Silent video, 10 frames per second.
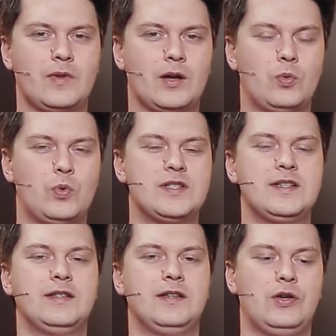
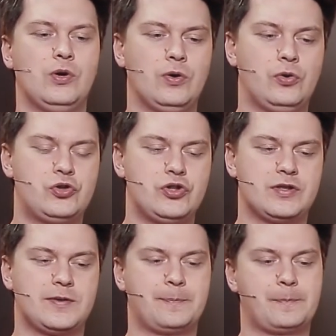within your
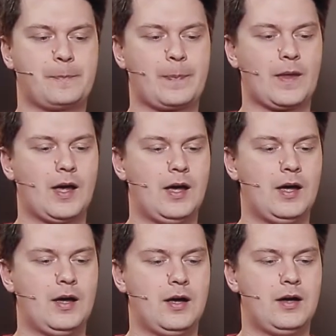gist.
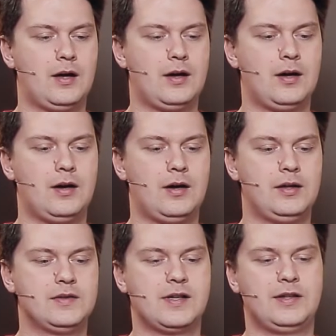
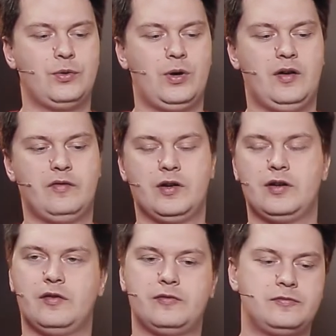And then you
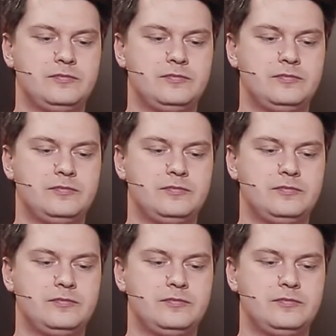have